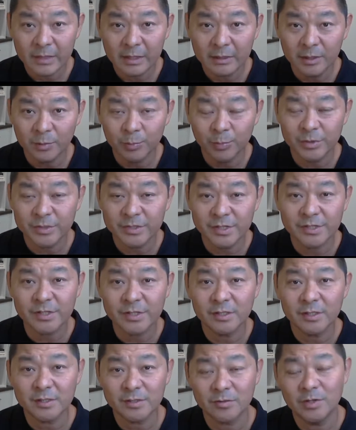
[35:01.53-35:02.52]
the
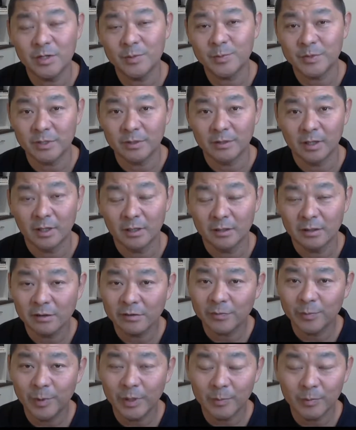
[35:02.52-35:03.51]
position description. A lot
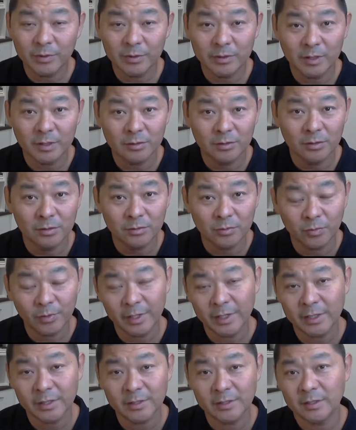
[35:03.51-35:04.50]
of people, they don't
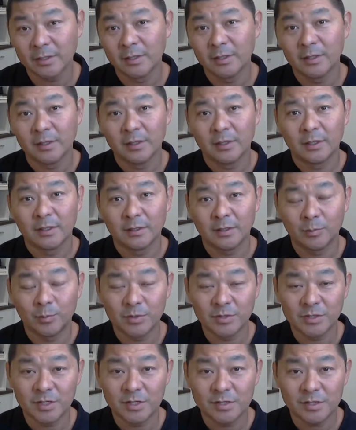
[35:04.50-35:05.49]
read the
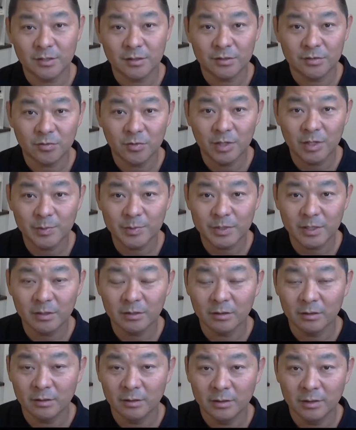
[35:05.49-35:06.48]
position
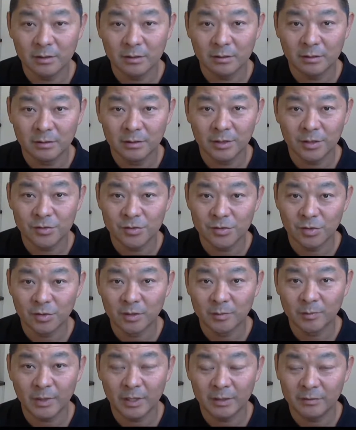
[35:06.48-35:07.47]
description or the
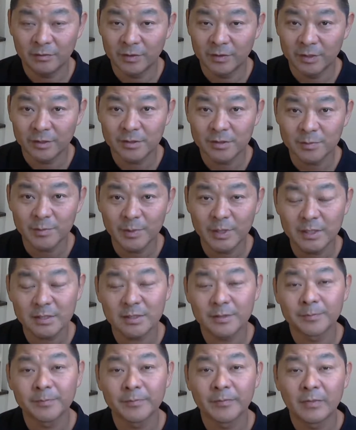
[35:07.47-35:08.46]
job
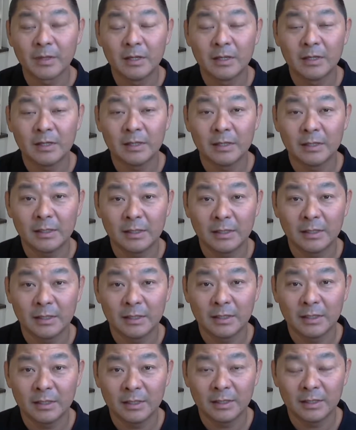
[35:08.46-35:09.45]
advertisement.
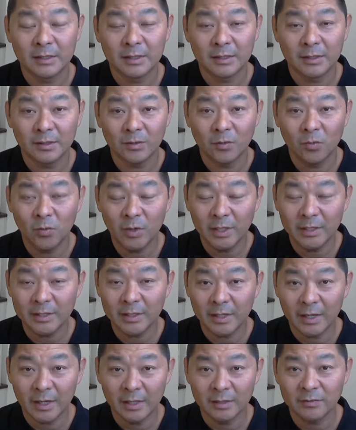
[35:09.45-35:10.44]
When
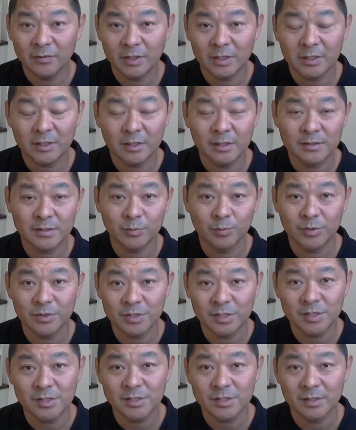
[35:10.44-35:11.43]
they advertise a
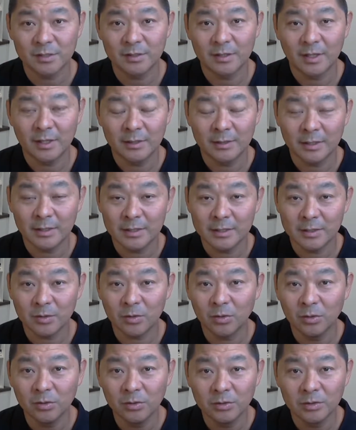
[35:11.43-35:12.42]
position and they
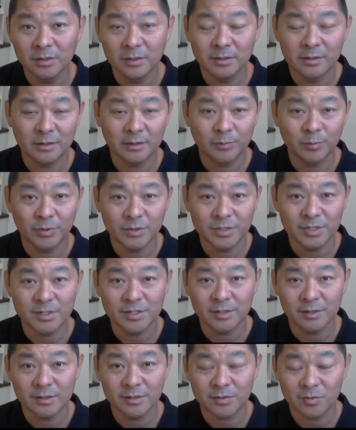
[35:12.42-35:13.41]
include the
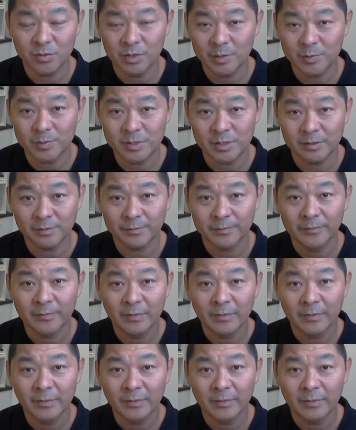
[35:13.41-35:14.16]
position description,